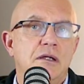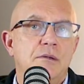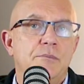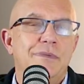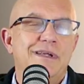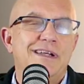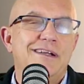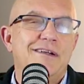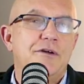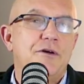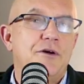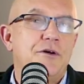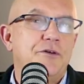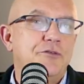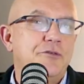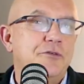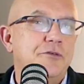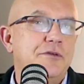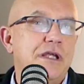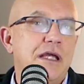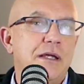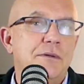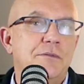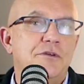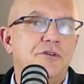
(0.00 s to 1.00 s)
but it also
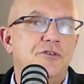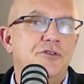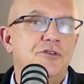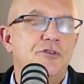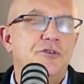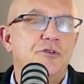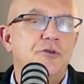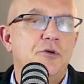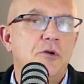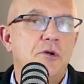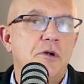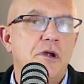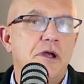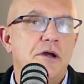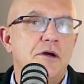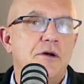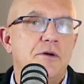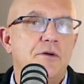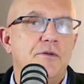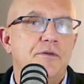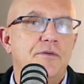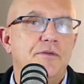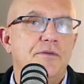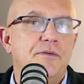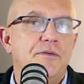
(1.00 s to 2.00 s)
damages your
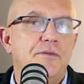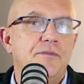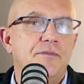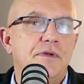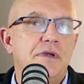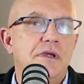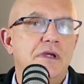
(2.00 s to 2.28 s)
health.